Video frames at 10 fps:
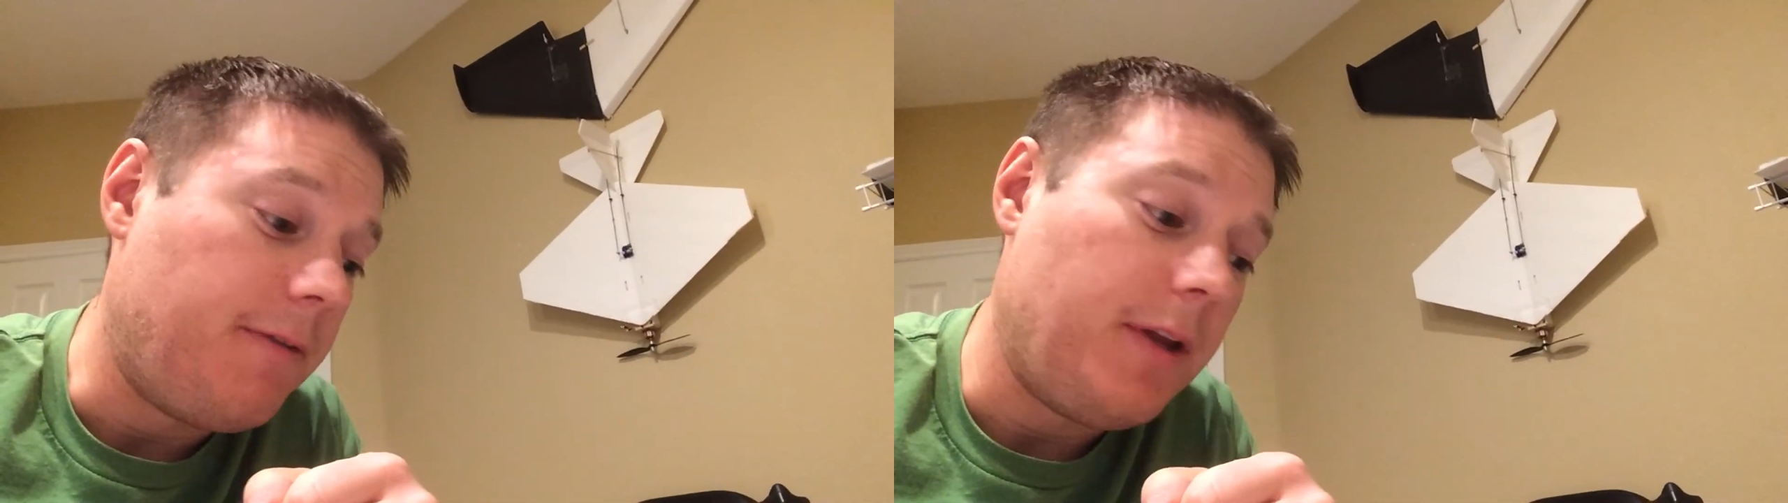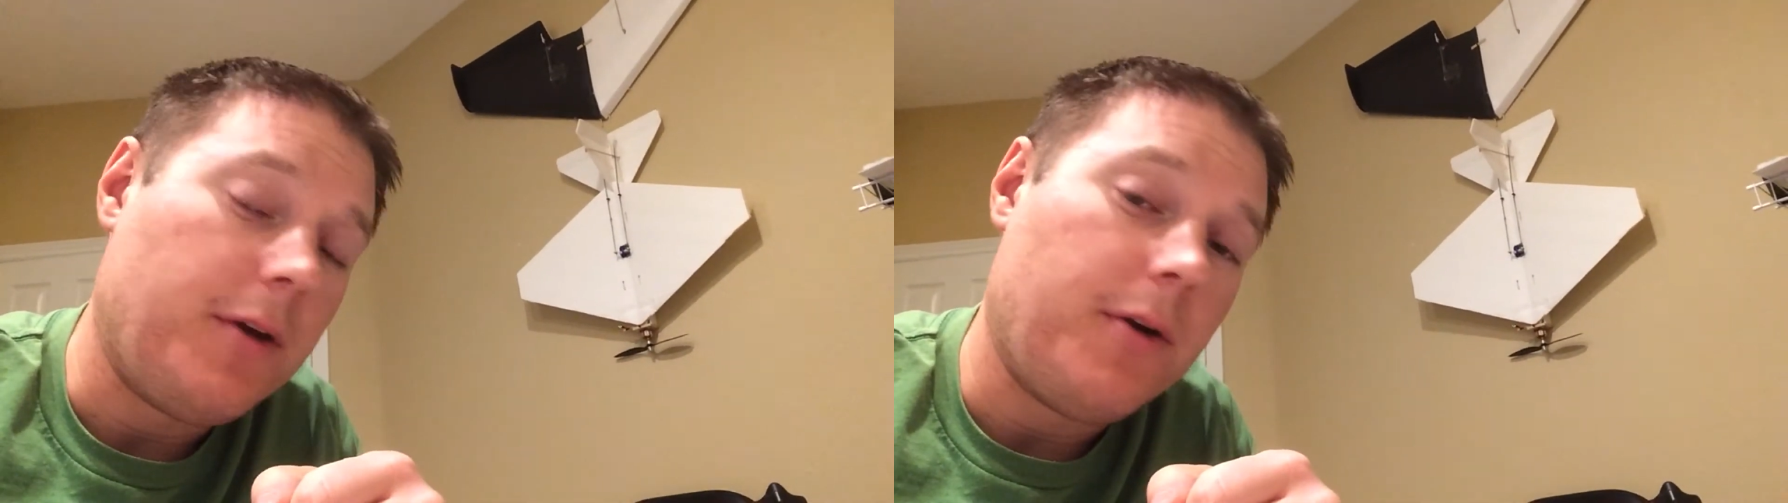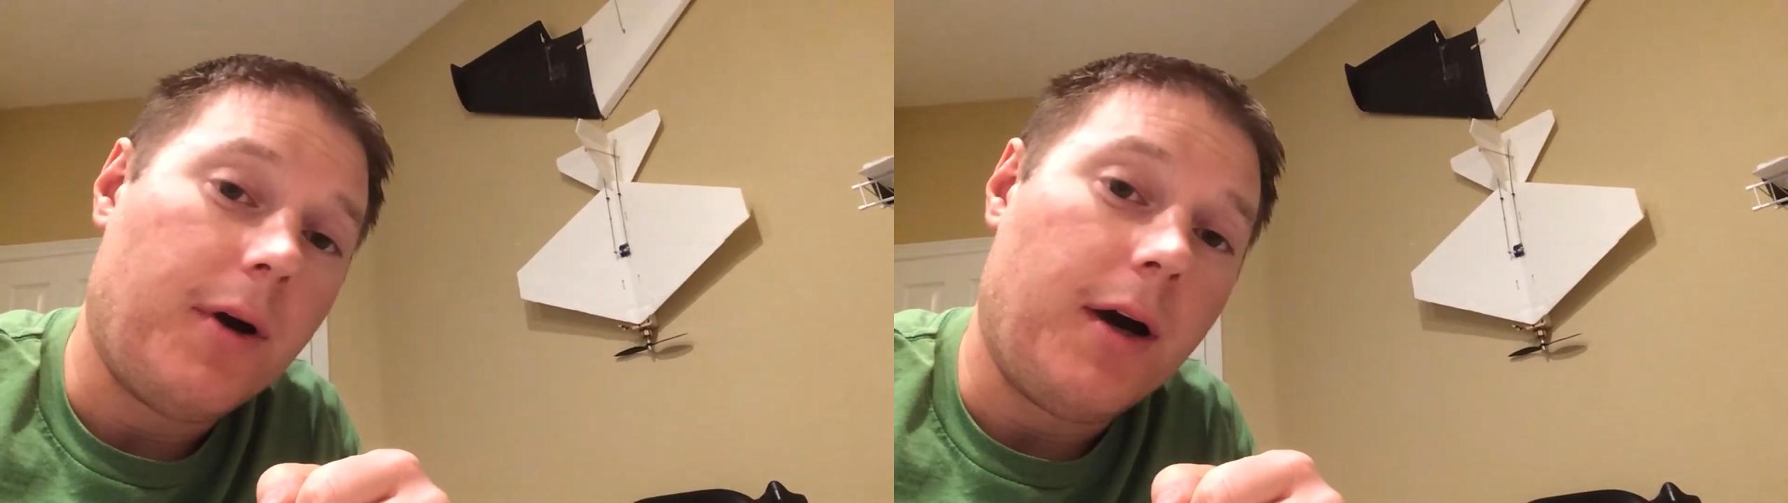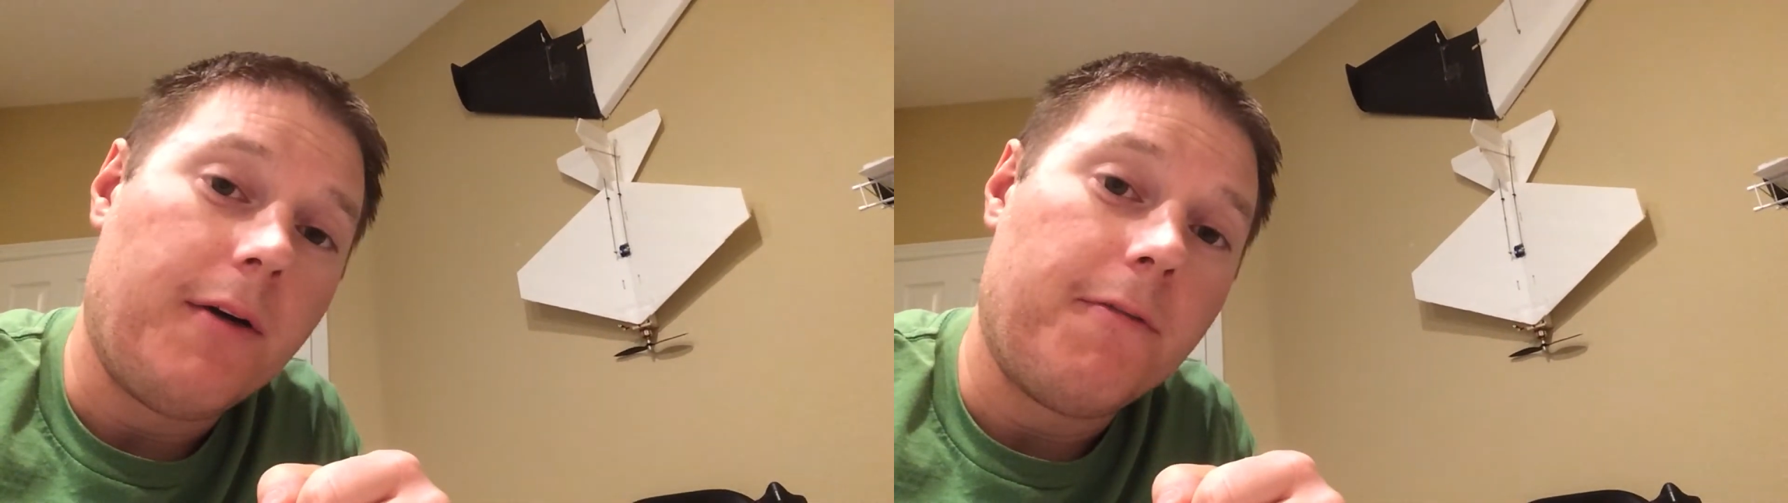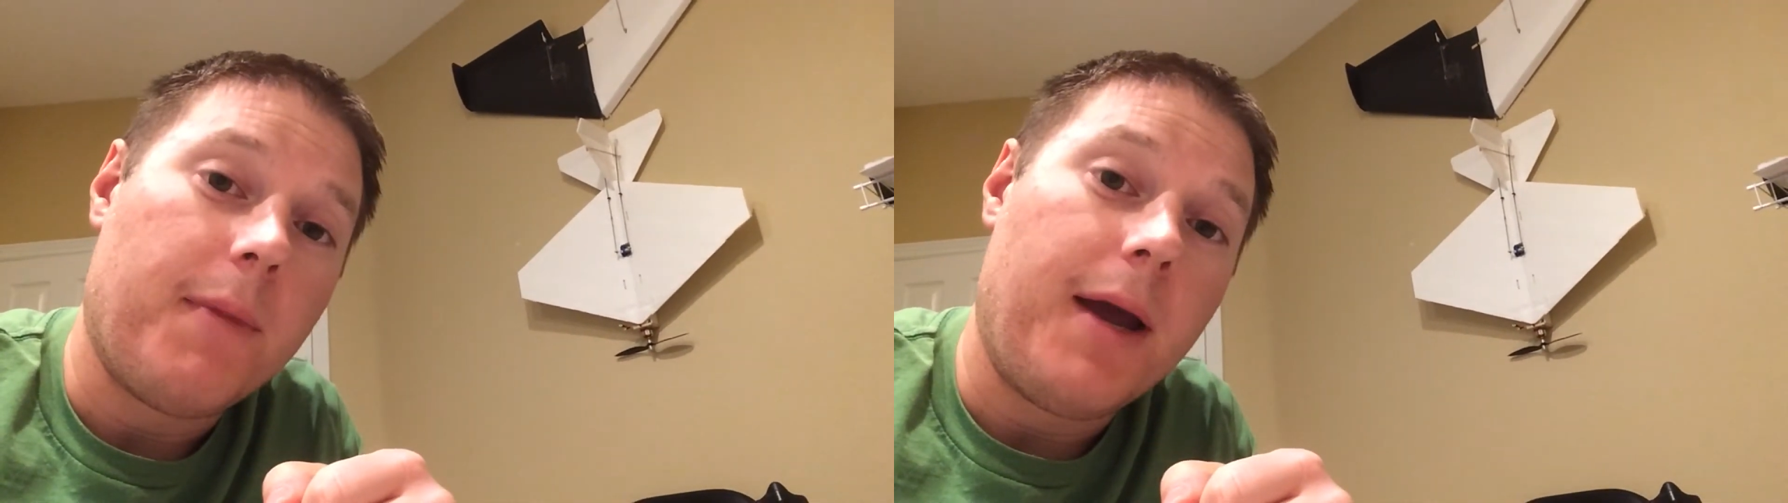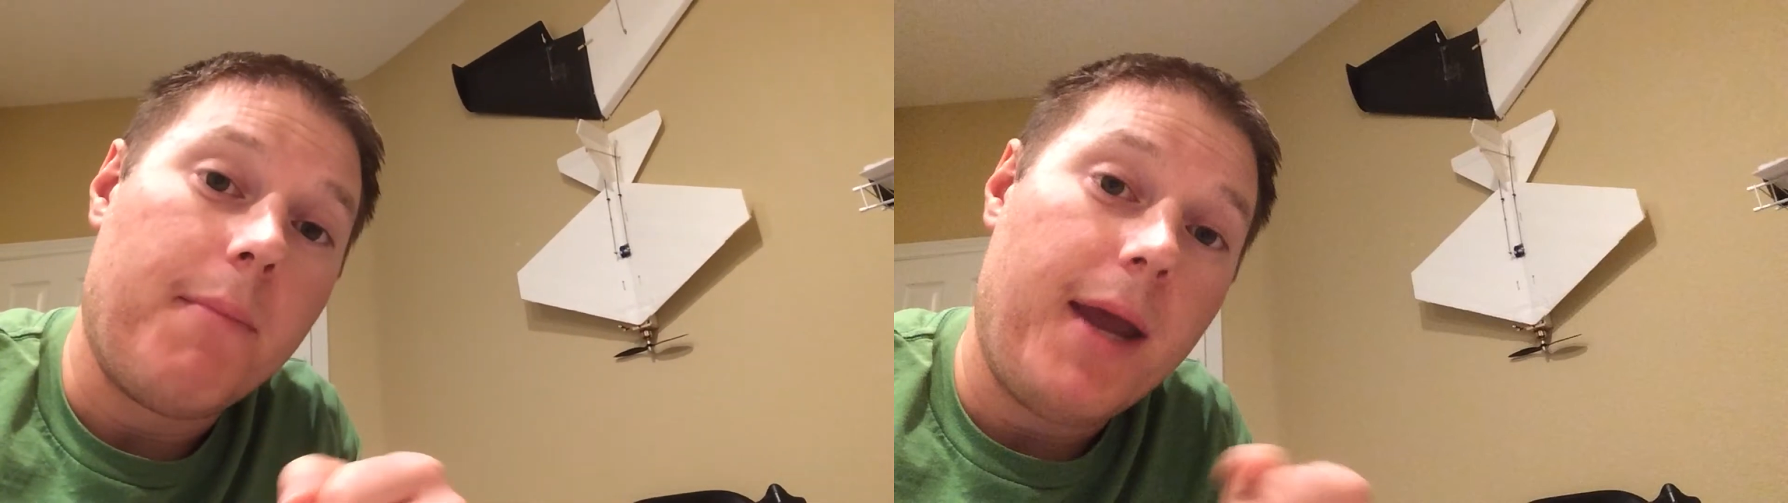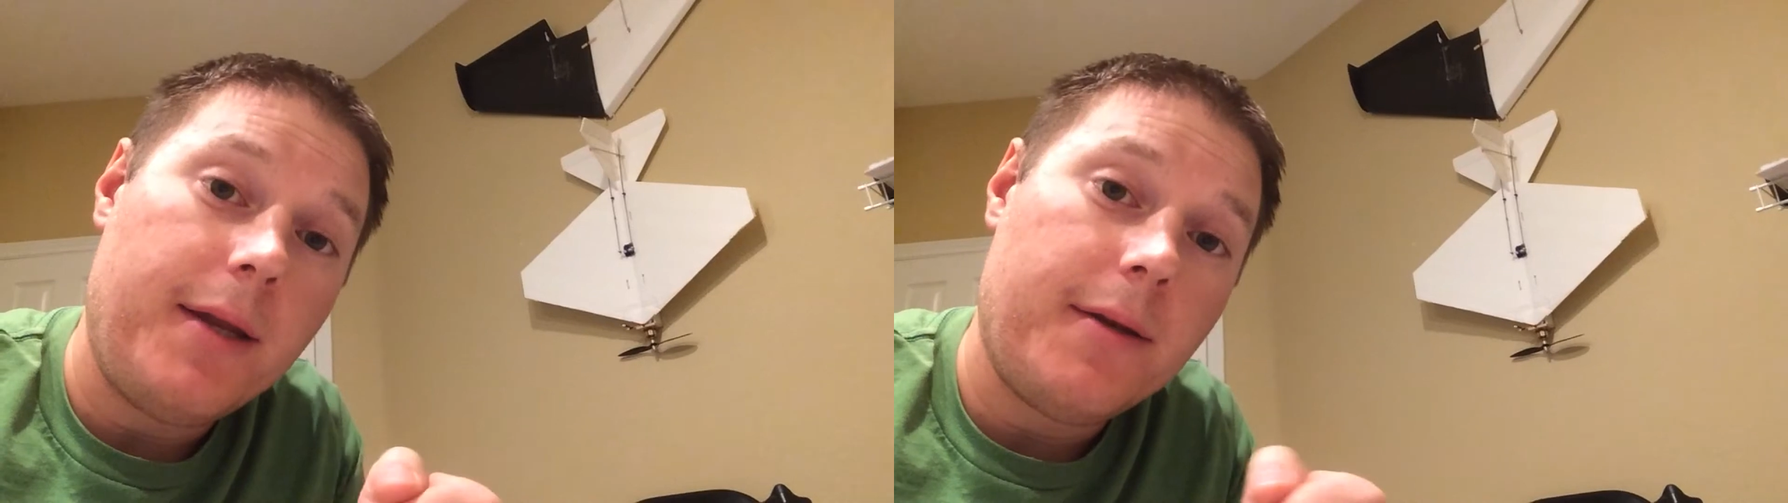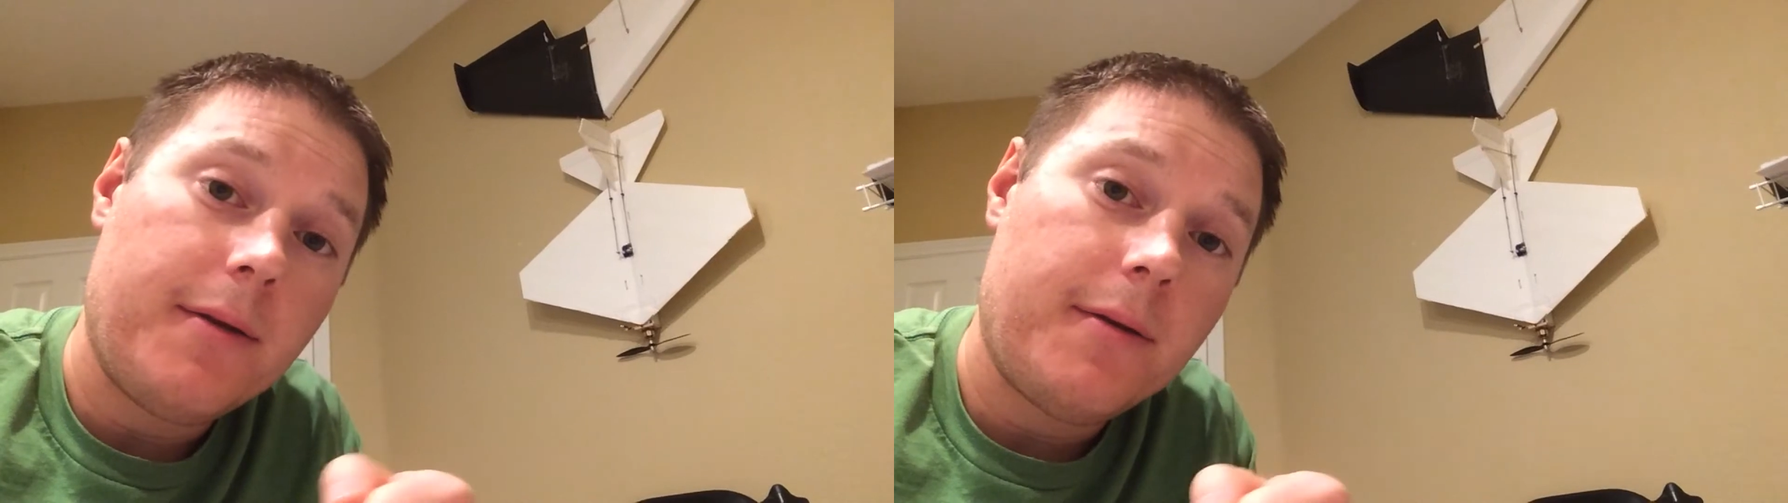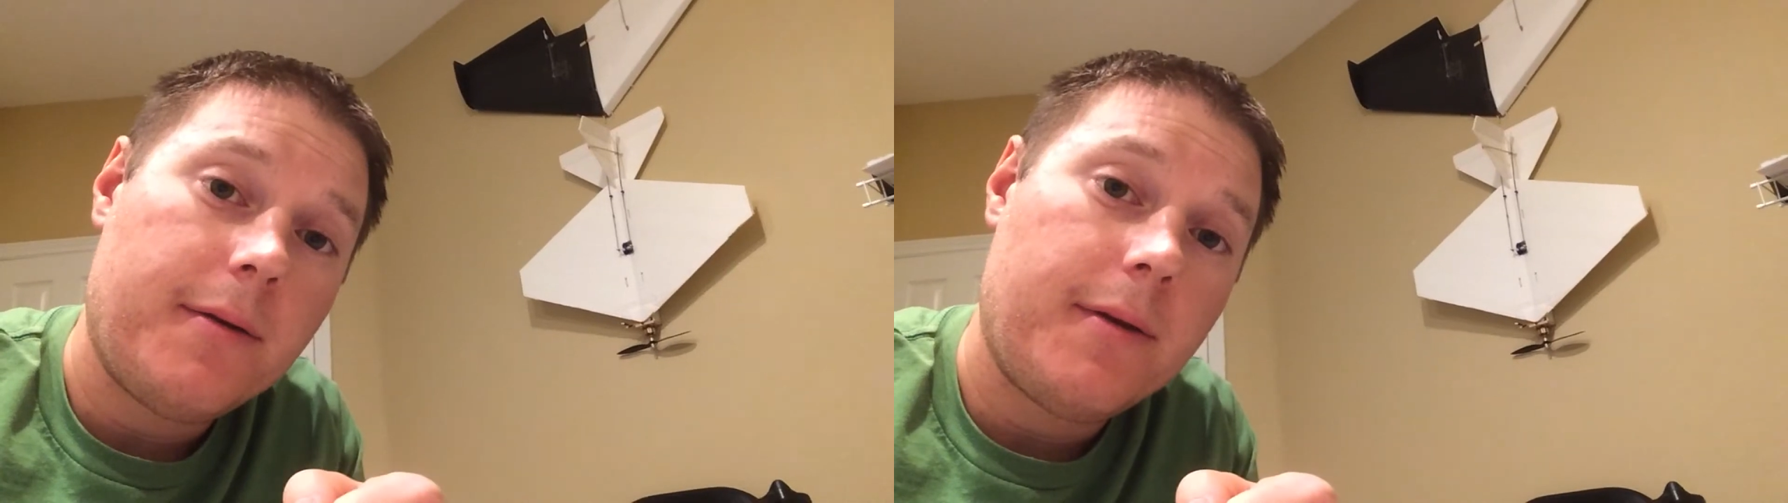video of my Maiden,